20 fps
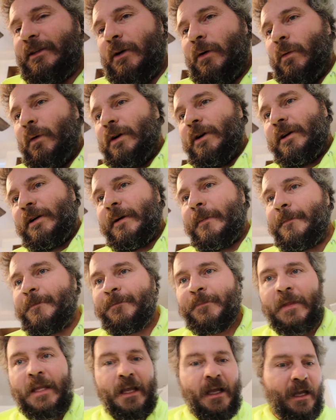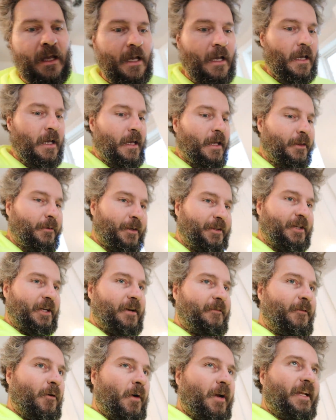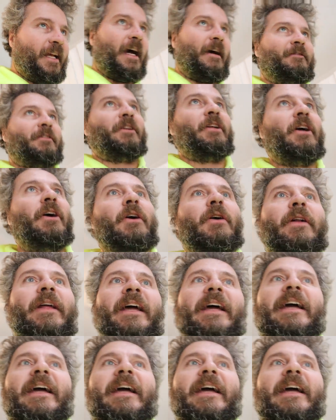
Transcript: don't work. 3.34 in the afternoon